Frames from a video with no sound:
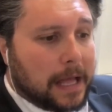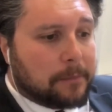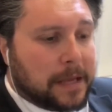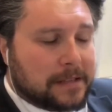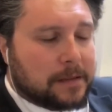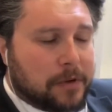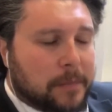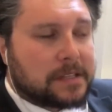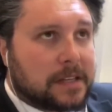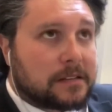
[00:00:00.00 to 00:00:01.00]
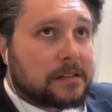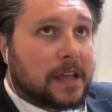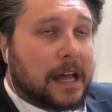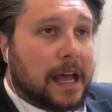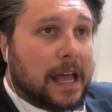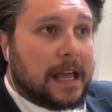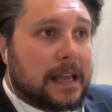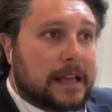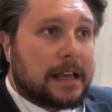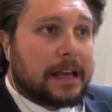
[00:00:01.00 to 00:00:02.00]
basically the premise is that
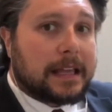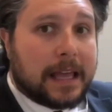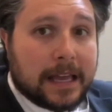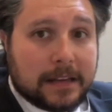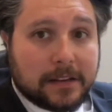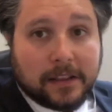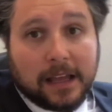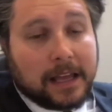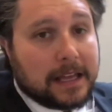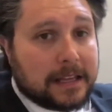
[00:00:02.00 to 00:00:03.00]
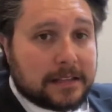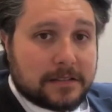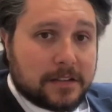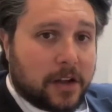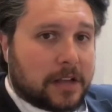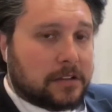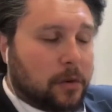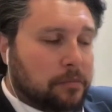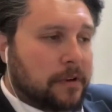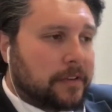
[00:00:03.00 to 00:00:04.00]
a kid that is, has a lot
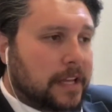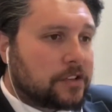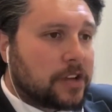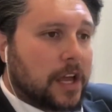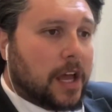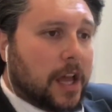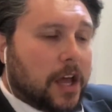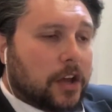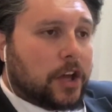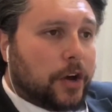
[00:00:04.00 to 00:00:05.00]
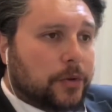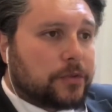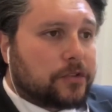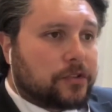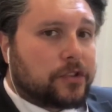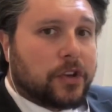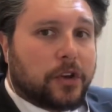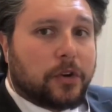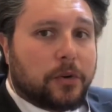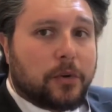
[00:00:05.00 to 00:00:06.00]
of privilege goes
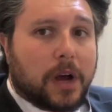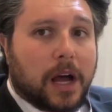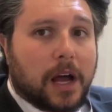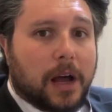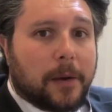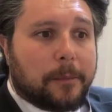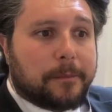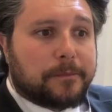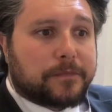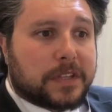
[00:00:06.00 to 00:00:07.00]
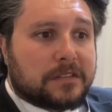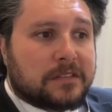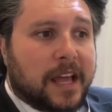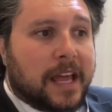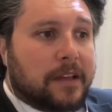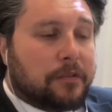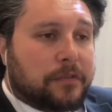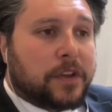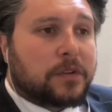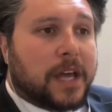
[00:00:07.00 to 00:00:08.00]
to stay for a
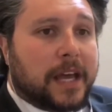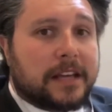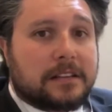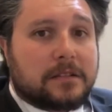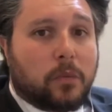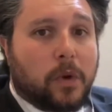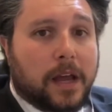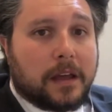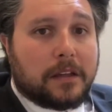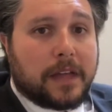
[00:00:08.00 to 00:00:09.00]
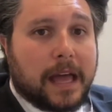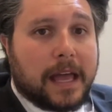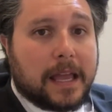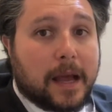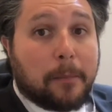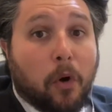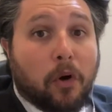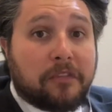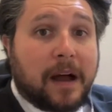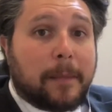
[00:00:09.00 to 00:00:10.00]
few days with a
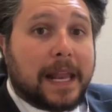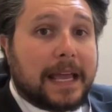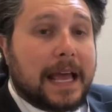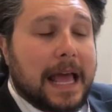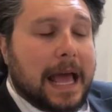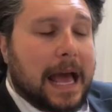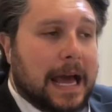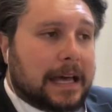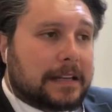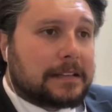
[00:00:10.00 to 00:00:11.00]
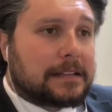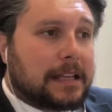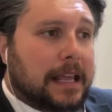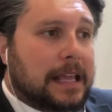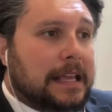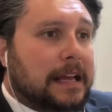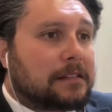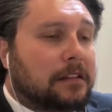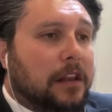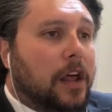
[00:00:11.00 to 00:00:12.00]
poor family, and he gets
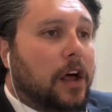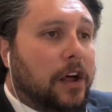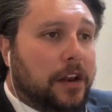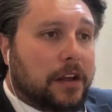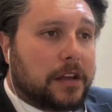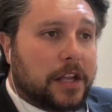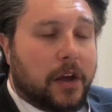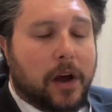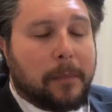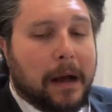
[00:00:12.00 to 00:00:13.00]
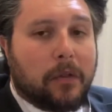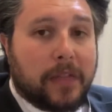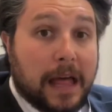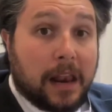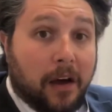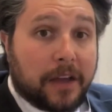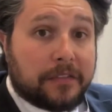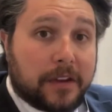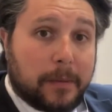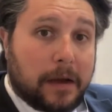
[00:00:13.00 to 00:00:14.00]
to learn, about their
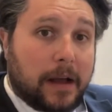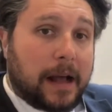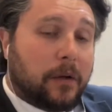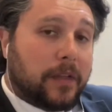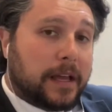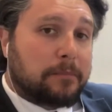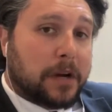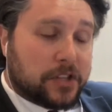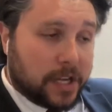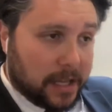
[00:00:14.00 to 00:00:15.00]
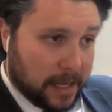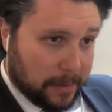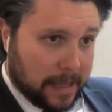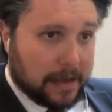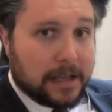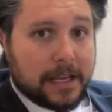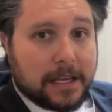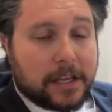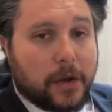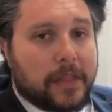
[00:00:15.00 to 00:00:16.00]
life and about how they budget and about,
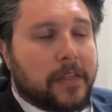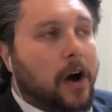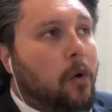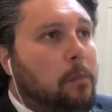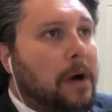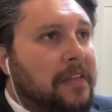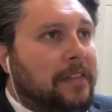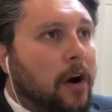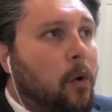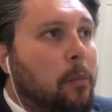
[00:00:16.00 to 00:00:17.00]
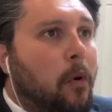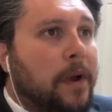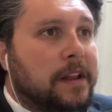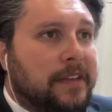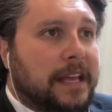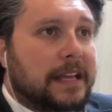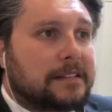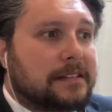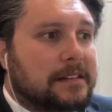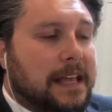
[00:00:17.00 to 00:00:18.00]
I think the whole point of it
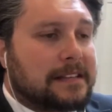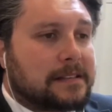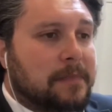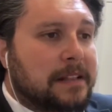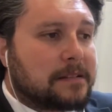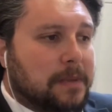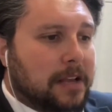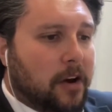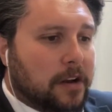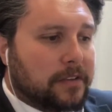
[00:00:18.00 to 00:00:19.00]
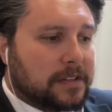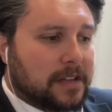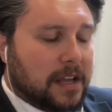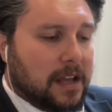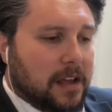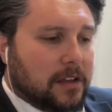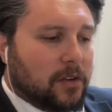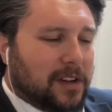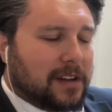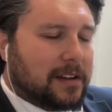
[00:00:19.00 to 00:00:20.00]
is it's meant to be kind of
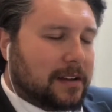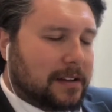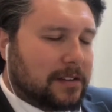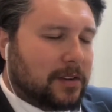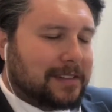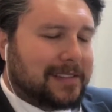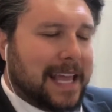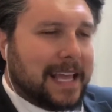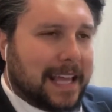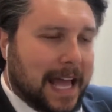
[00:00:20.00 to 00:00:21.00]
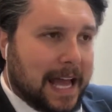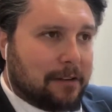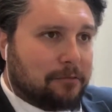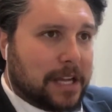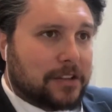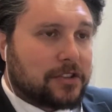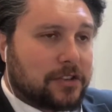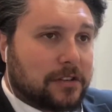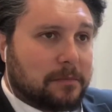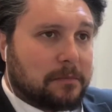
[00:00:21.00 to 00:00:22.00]
not a dig at
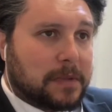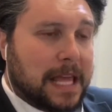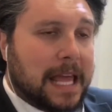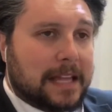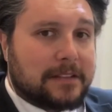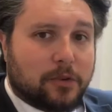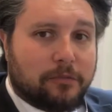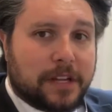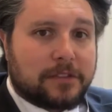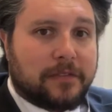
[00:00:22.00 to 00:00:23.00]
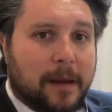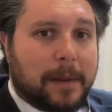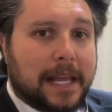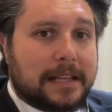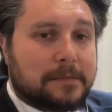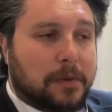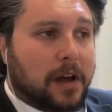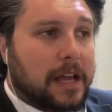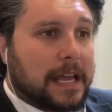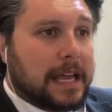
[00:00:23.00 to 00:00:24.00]
rich kids or rich families,
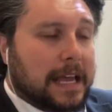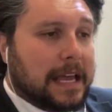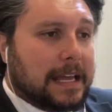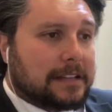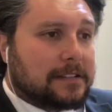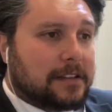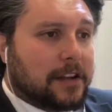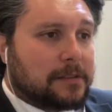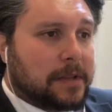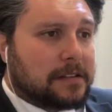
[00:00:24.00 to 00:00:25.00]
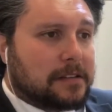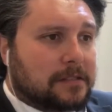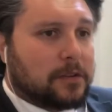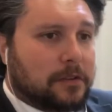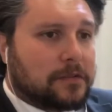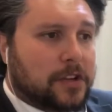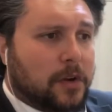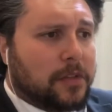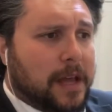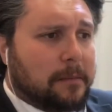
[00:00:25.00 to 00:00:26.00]
but it's meant to sort of
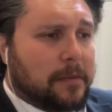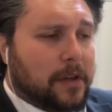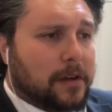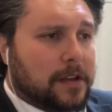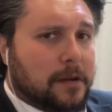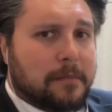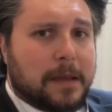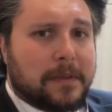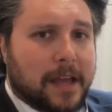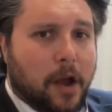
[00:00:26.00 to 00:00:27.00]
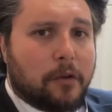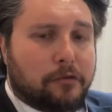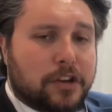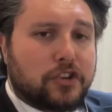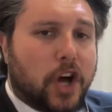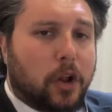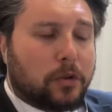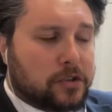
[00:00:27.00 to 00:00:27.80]
show them that maybe they overindulge